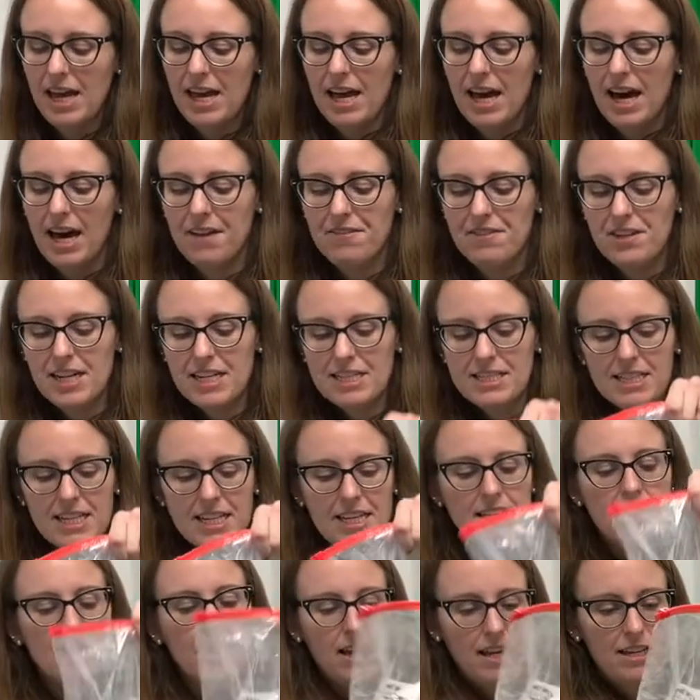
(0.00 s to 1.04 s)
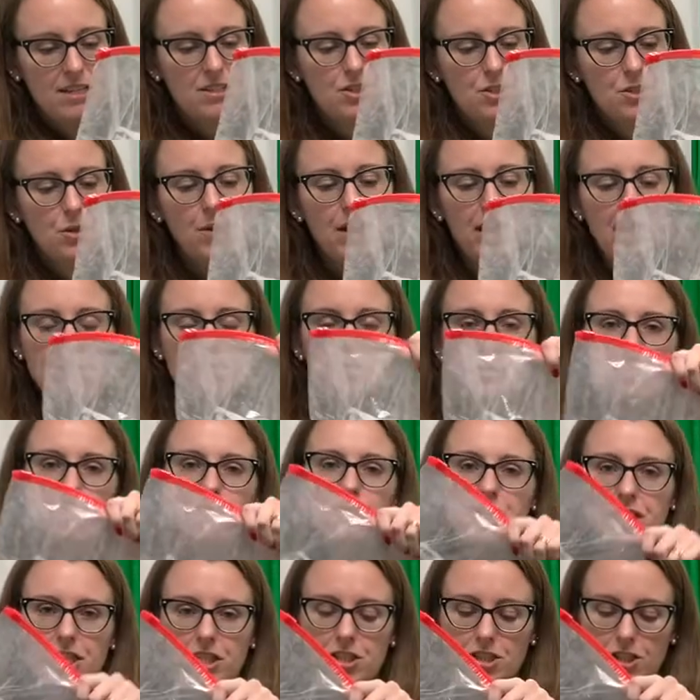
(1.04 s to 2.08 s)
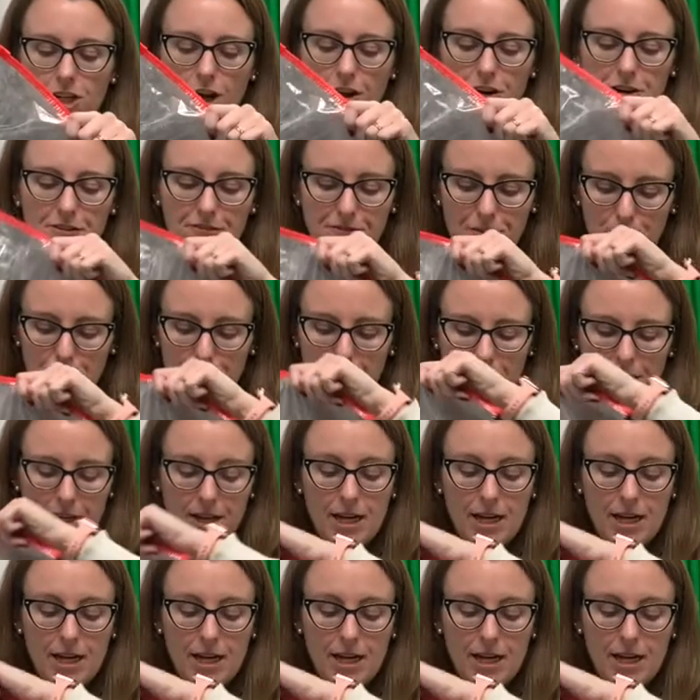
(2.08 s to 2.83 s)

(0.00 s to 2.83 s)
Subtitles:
The next thing is you'll have some chick starter food,